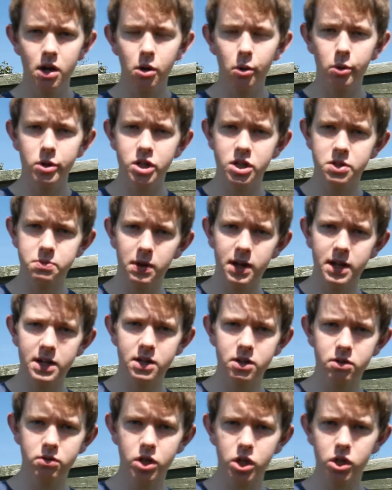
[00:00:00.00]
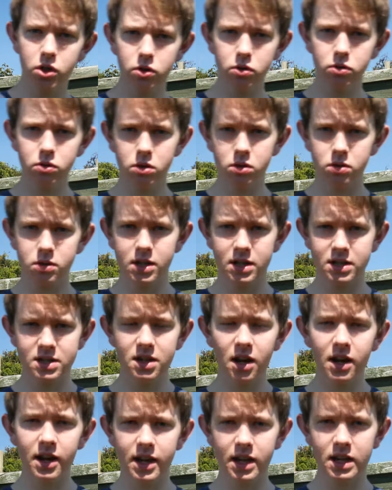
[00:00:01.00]
which is when you'll
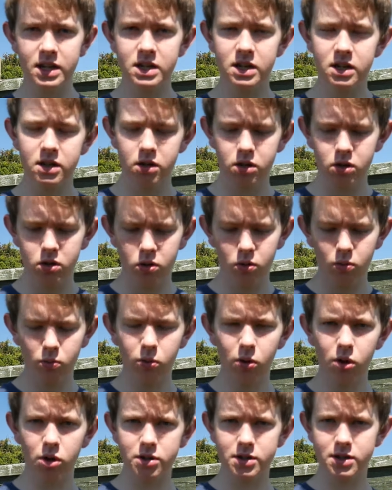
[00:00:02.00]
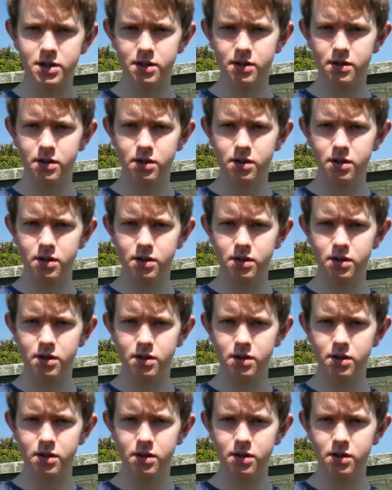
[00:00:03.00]
decide what